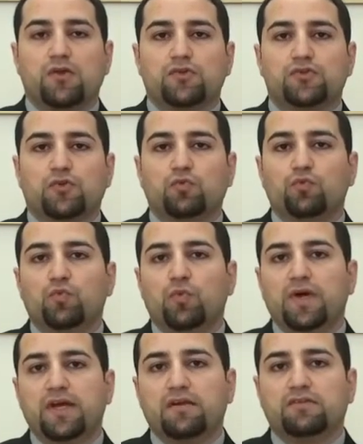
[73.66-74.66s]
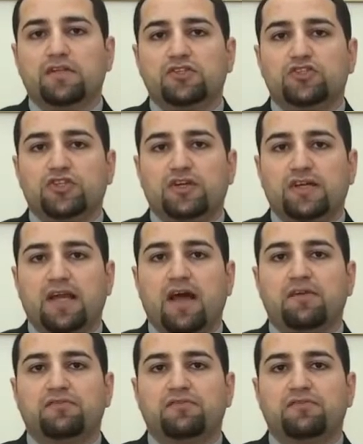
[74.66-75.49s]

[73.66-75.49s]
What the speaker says: So where does Sharia